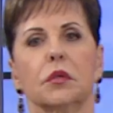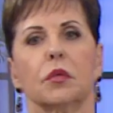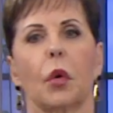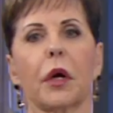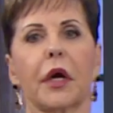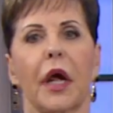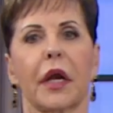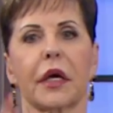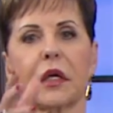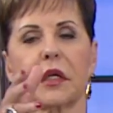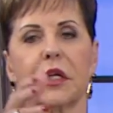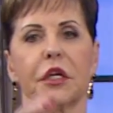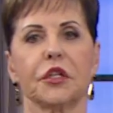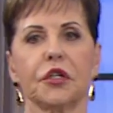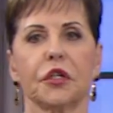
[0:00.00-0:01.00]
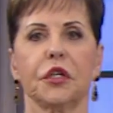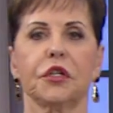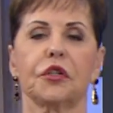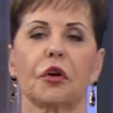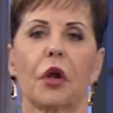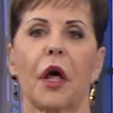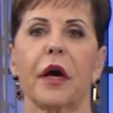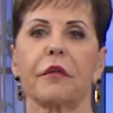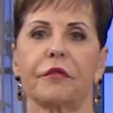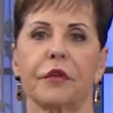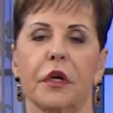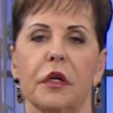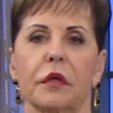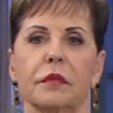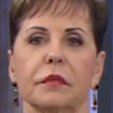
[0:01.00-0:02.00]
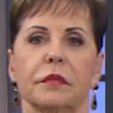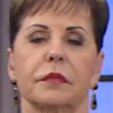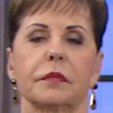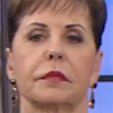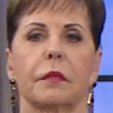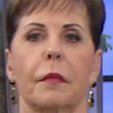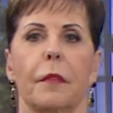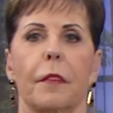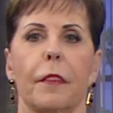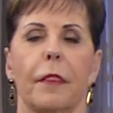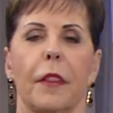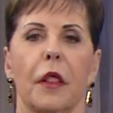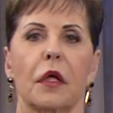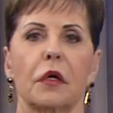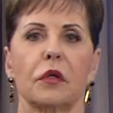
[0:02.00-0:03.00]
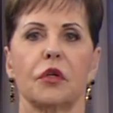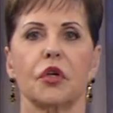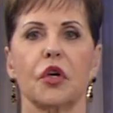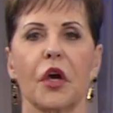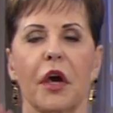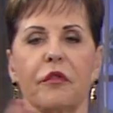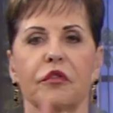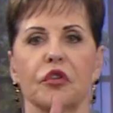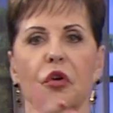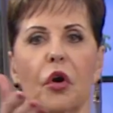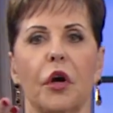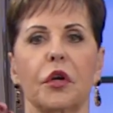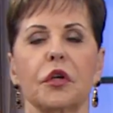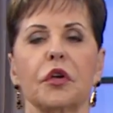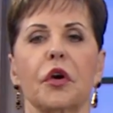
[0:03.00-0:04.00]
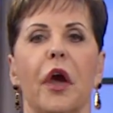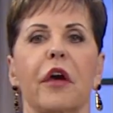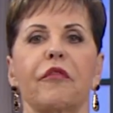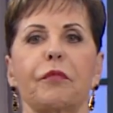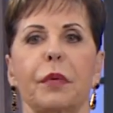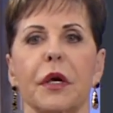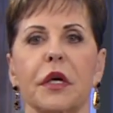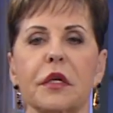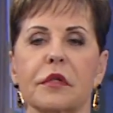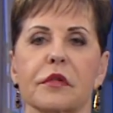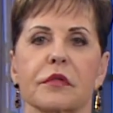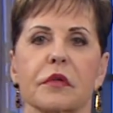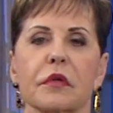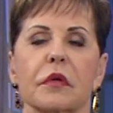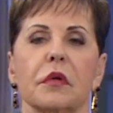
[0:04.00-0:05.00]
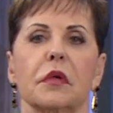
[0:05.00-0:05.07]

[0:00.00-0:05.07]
What kind of condition is your life in? Do you have joy? Do you have peace?